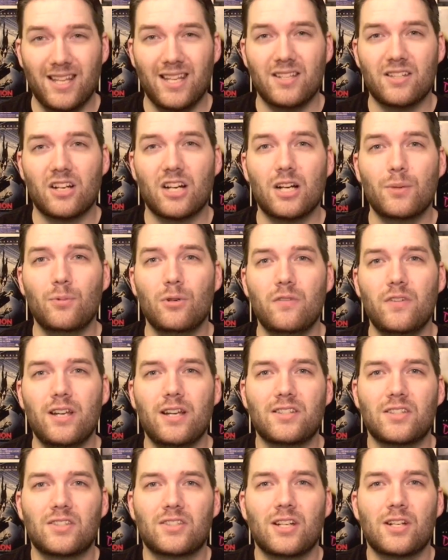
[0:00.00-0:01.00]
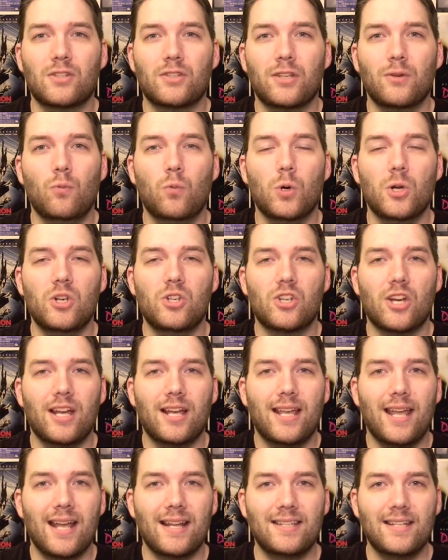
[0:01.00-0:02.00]
And the entire movie is essentially one
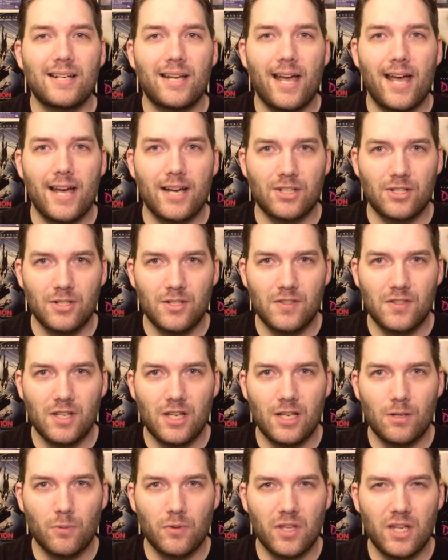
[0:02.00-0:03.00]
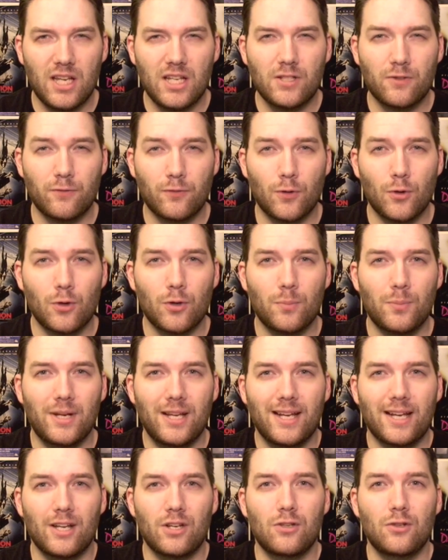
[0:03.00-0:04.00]
gigantic action scene, with each floor
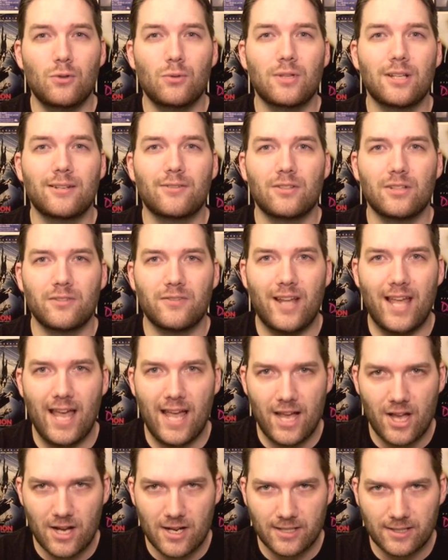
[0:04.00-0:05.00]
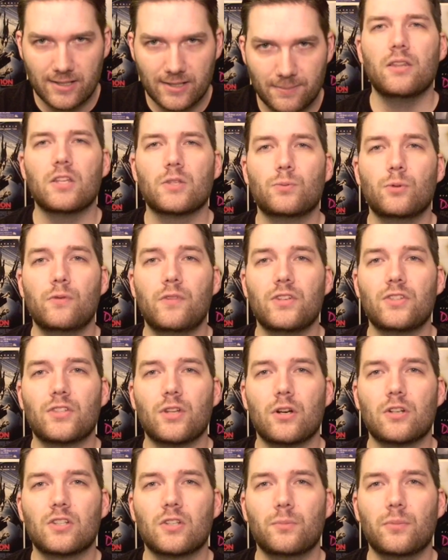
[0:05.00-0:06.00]
being a new level of chaos. This movie
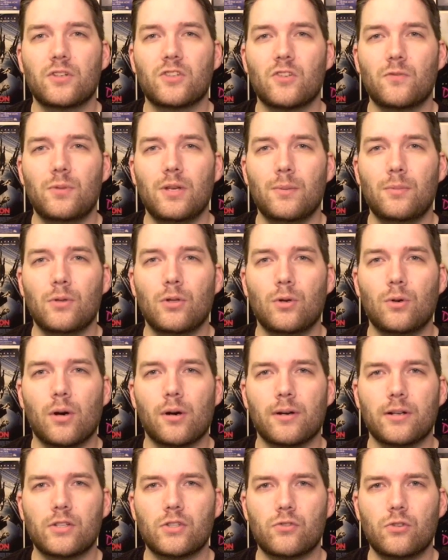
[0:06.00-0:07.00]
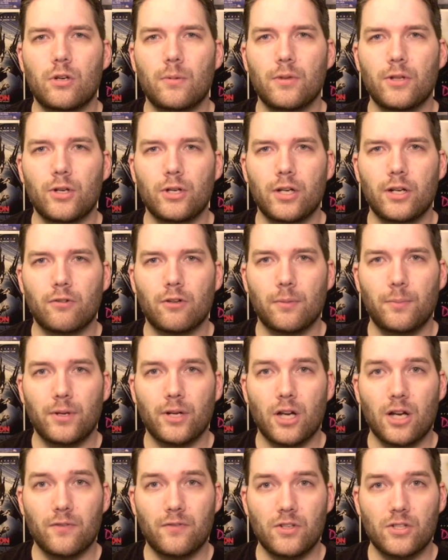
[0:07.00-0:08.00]
stars a bunch of people who are extremely good at
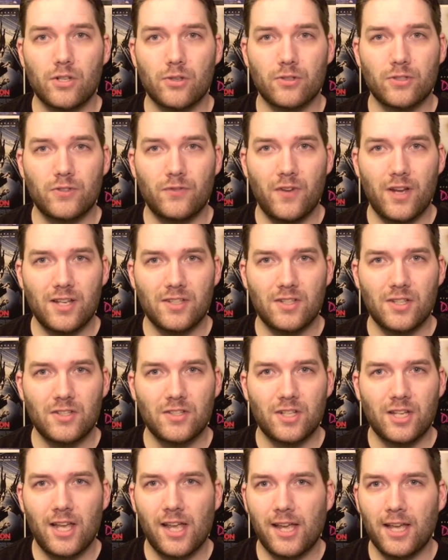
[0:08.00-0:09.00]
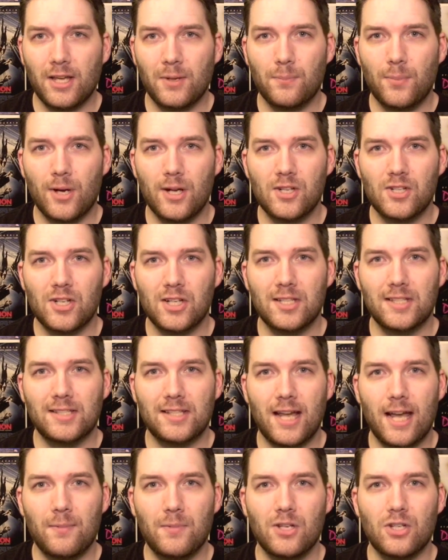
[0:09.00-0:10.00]
ripping off each other's faces, kicking, punching,
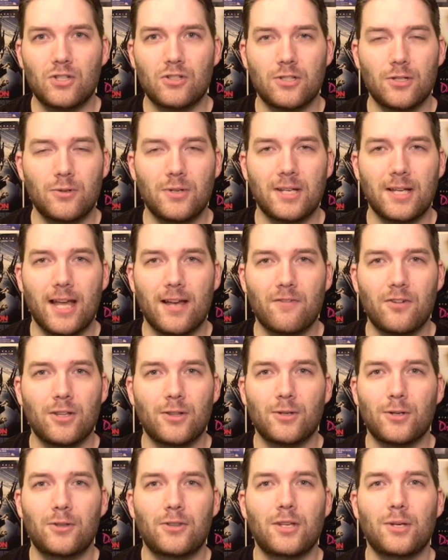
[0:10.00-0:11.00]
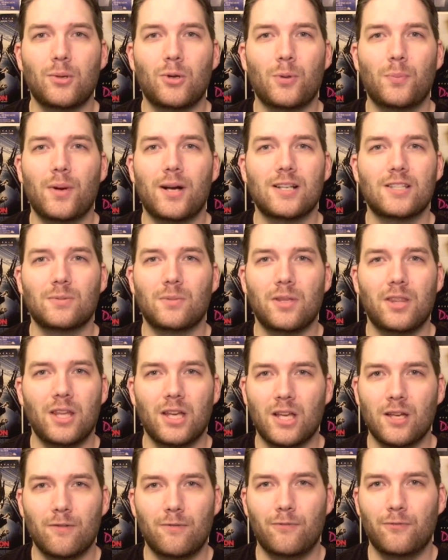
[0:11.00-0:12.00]
stabbing, shooting, every little thing you could possibly
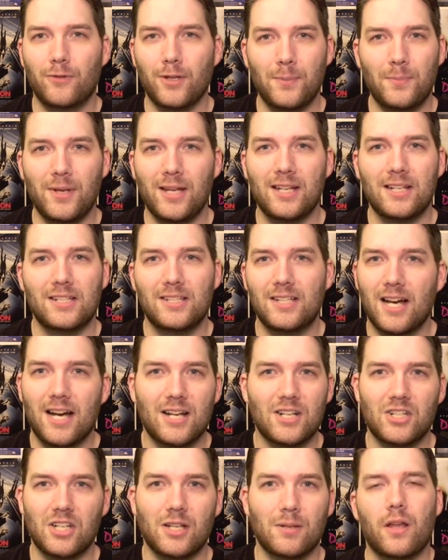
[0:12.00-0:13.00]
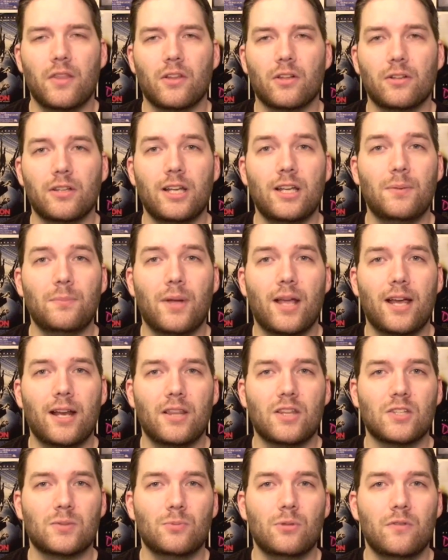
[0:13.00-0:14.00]
think of, flipping, dodging, and the lead man
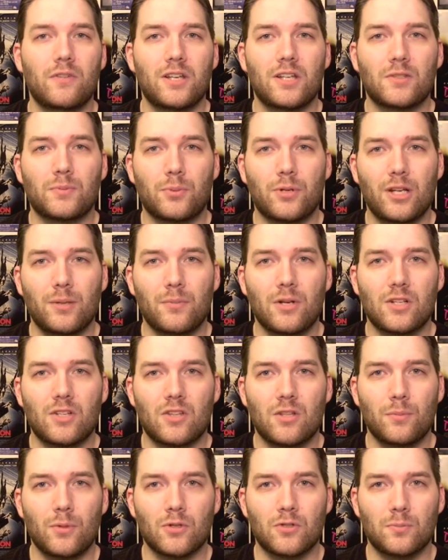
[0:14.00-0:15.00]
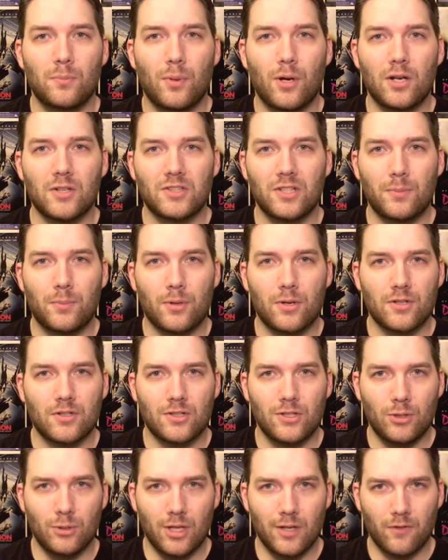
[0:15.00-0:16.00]
in this movie is pretty much the most ballsy
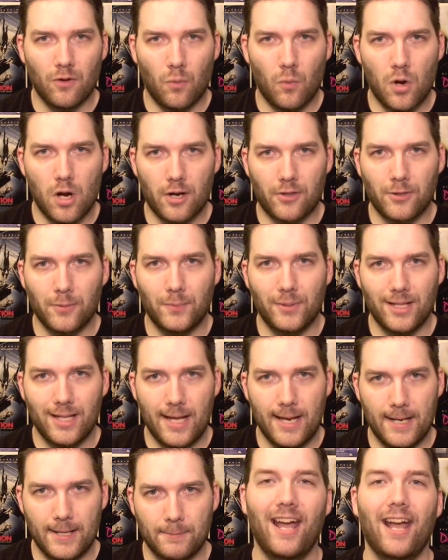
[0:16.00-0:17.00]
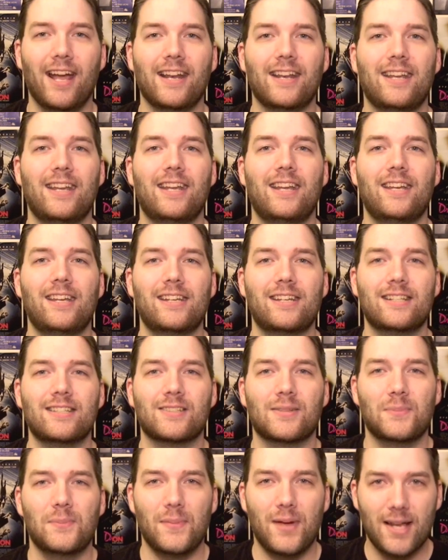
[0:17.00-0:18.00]
person who ever walked the planet. And he
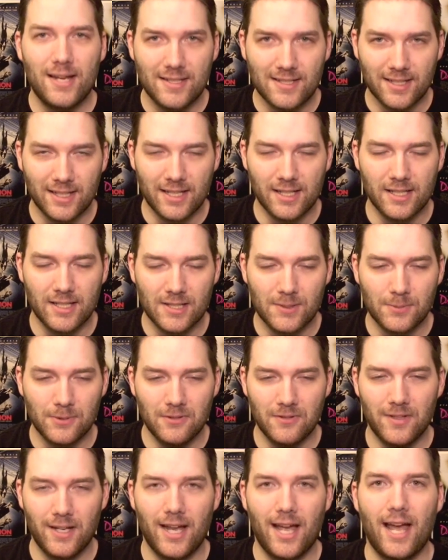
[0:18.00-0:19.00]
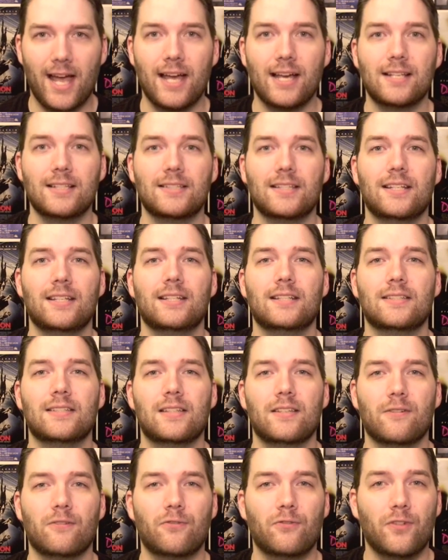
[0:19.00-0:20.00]
is amazing in this movie, as
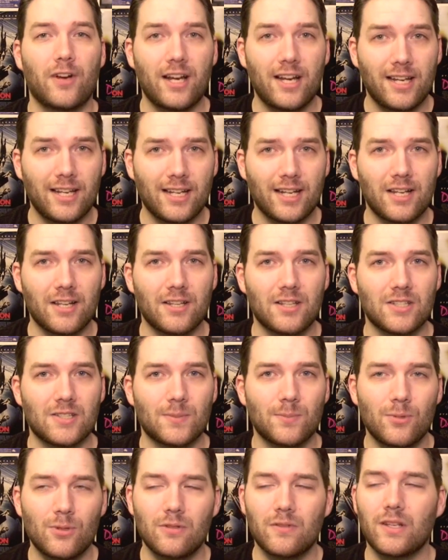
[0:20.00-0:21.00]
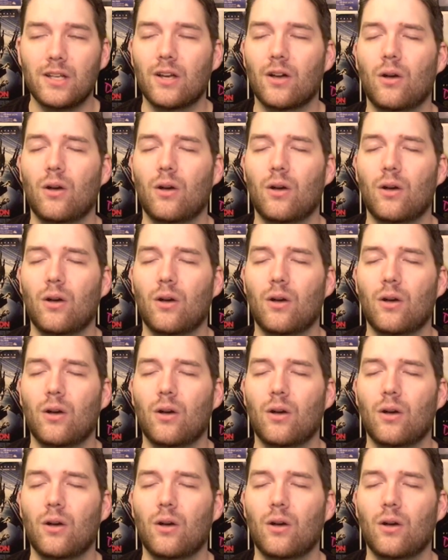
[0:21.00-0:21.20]
is the fighting in this movie.